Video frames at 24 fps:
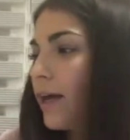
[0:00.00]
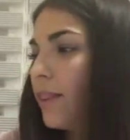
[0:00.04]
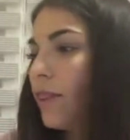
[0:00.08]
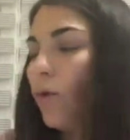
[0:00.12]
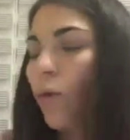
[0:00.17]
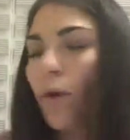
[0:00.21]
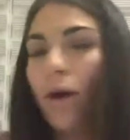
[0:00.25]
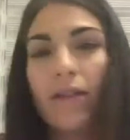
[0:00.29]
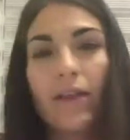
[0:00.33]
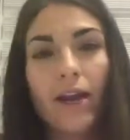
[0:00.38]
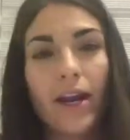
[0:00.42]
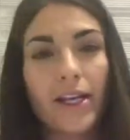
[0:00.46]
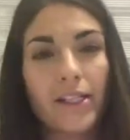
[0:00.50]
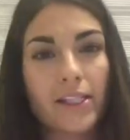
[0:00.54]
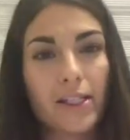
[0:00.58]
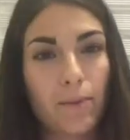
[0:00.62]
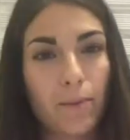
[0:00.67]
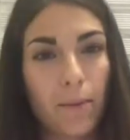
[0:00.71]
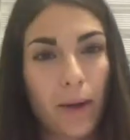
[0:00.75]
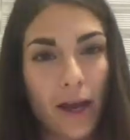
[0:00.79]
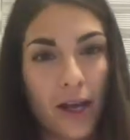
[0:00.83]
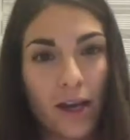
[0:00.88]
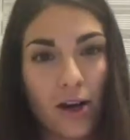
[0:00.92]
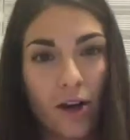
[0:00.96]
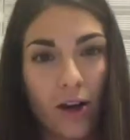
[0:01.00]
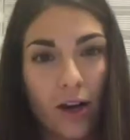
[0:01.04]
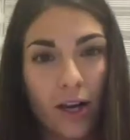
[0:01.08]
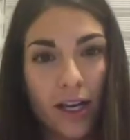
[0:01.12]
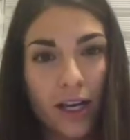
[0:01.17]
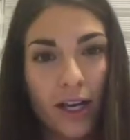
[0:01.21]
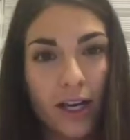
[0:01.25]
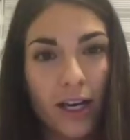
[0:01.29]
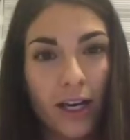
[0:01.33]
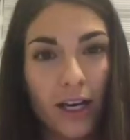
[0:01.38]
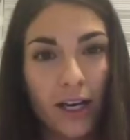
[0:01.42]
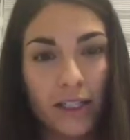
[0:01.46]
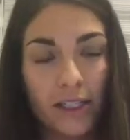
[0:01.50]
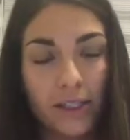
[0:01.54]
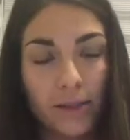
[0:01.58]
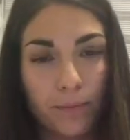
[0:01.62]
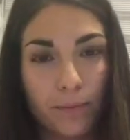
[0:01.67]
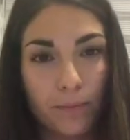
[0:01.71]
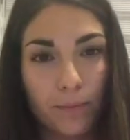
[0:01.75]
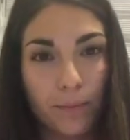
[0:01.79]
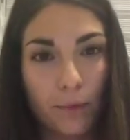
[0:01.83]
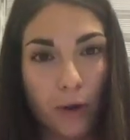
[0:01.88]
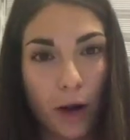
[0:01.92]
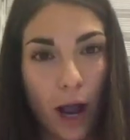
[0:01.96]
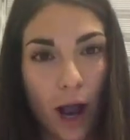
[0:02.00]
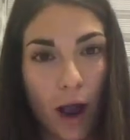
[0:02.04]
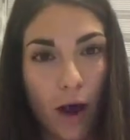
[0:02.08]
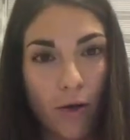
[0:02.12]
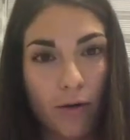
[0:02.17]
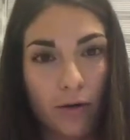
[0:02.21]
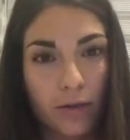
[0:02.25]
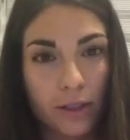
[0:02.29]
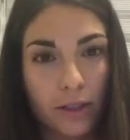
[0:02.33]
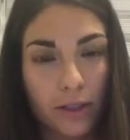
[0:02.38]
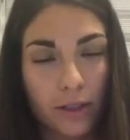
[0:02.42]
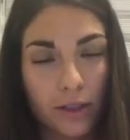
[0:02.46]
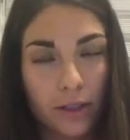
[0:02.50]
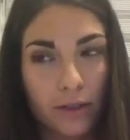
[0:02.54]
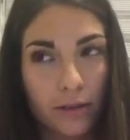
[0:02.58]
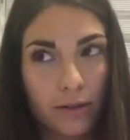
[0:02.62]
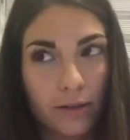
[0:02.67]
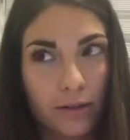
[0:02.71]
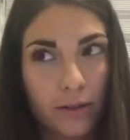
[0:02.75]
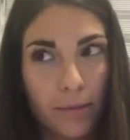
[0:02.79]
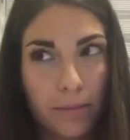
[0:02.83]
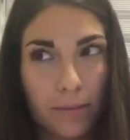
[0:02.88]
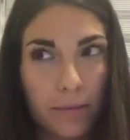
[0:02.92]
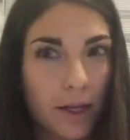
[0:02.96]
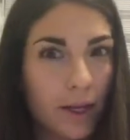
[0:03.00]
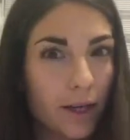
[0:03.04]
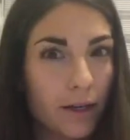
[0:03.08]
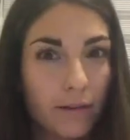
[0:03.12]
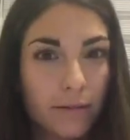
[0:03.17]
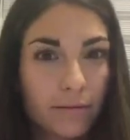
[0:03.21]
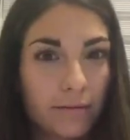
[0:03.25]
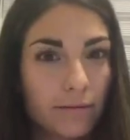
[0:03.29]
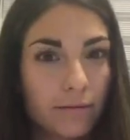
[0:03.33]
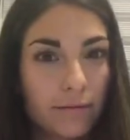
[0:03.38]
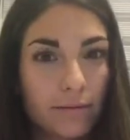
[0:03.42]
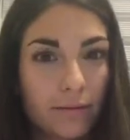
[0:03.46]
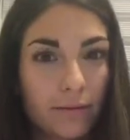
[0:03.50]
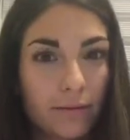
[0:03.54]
the one that has the bike on it and it's brown something.